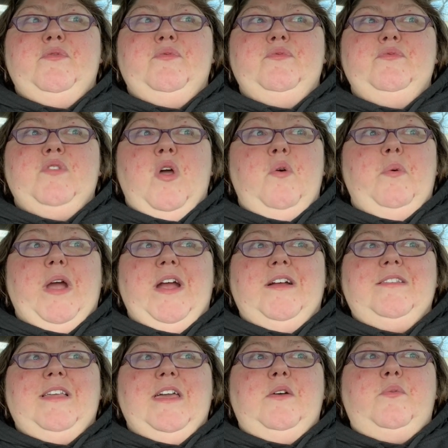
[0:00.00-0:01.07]

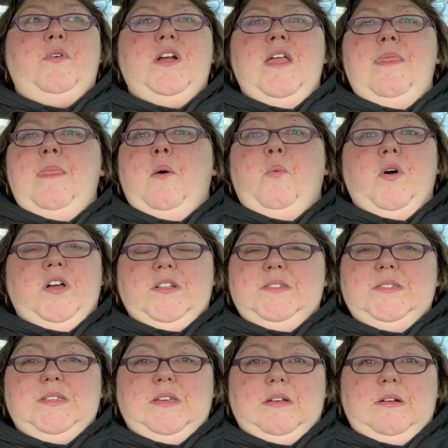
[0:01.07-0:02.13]
nowhere, like we're in the
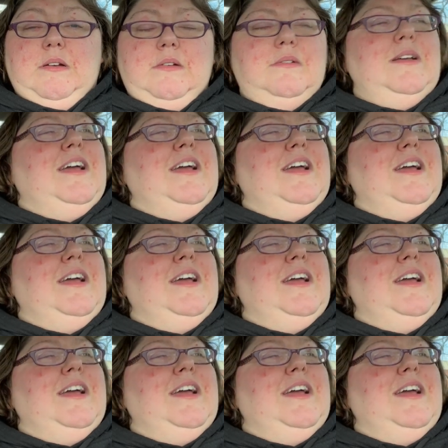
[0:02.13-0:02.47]
woods here.